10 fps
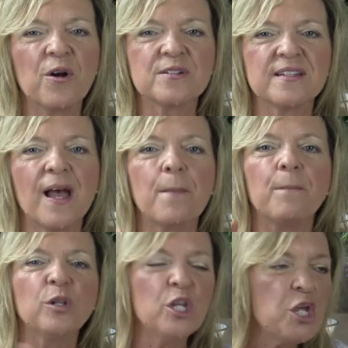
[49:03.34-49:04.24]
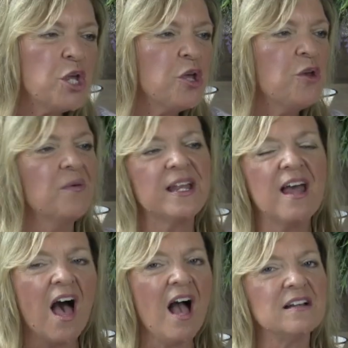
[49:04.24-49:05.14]
words like blue
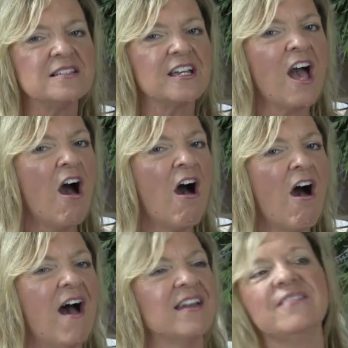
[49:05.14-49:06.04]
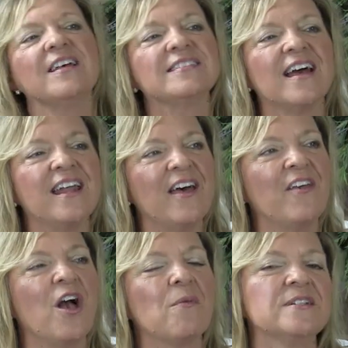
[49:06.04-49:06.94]
and octagon, and that's kind of how
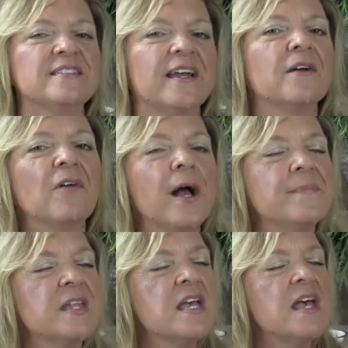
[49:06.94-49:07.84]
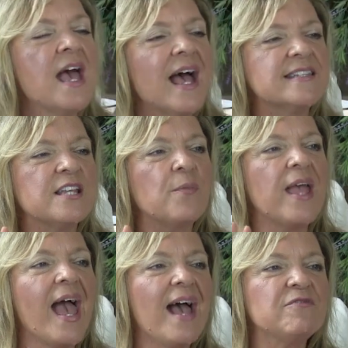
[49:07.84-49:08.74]
they always say it, right? And so
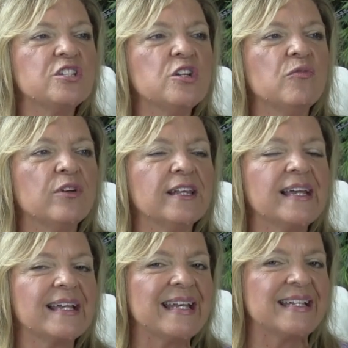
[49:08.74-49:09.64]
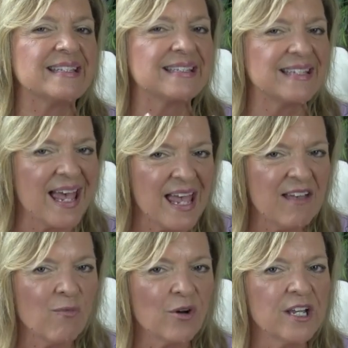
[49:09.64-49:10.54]
we have to really, again,
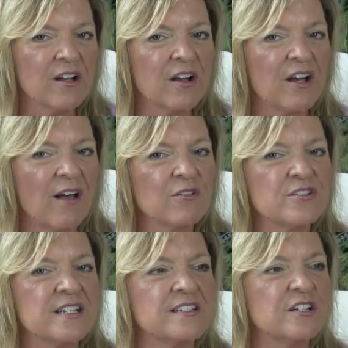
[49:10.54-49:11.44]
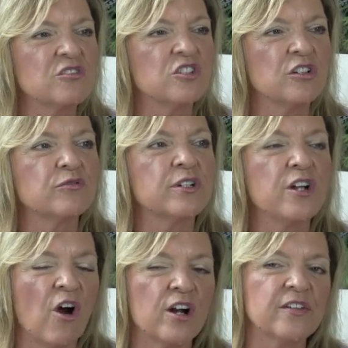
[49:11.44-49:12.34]
say working on colors until
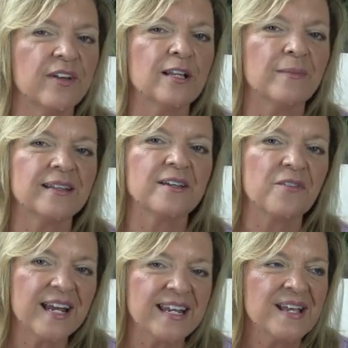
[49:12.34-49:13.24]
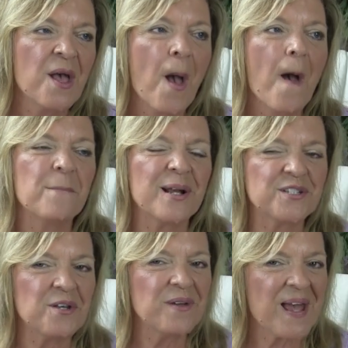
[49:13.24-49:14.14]
children are developmentally ready. By
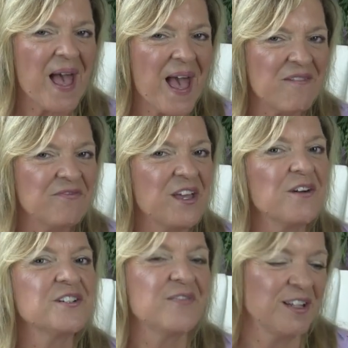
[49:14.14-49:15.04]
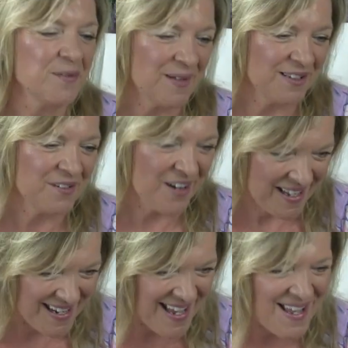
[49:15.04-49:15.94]
2.5, they're developmentally
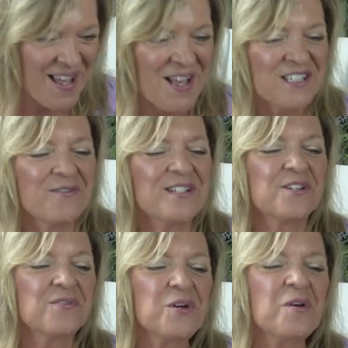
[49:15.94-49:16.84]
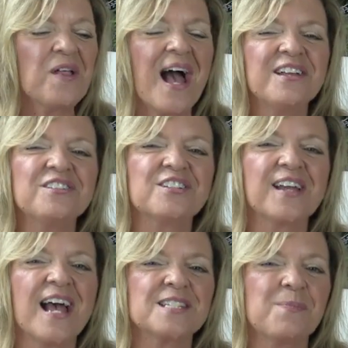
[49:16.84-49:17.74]
ready. So as a rule, I
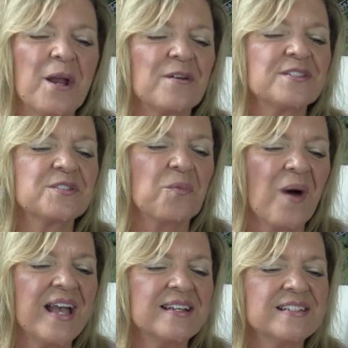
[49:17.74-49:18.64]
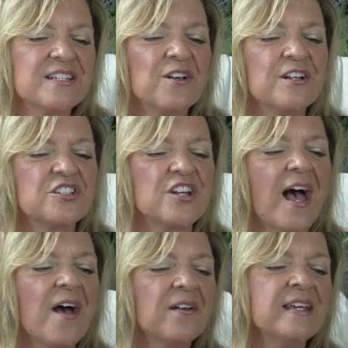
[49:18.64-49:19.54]
usually ask parents to wait until a
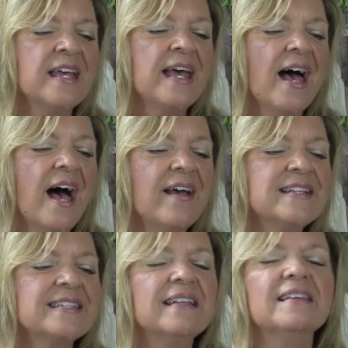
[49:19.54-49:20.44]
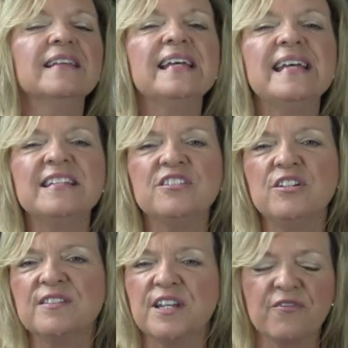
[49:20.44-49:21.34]
child is at least
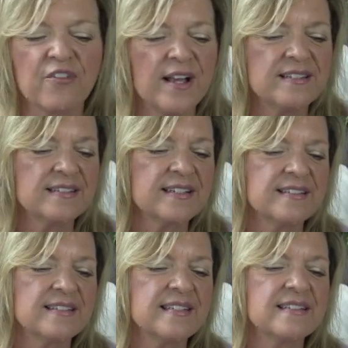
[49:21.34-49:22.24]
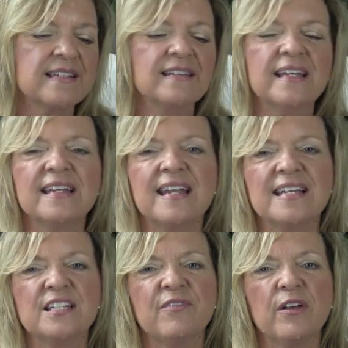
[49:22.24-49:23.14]
using phrases consistently and
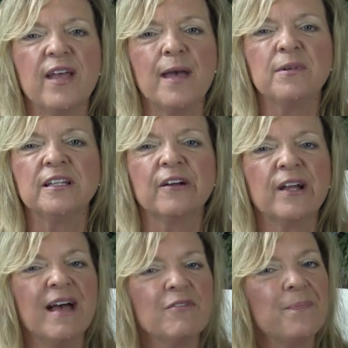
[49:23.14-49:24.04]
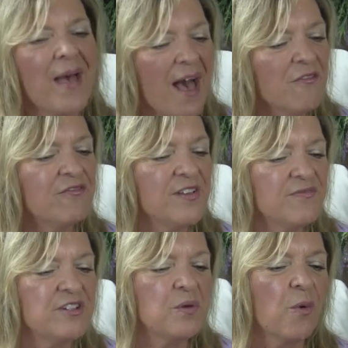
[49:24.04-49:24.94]
has a vocabulary of about
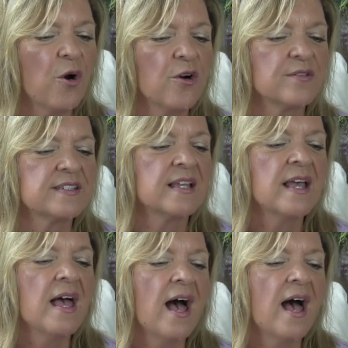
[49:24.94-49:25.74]
50 words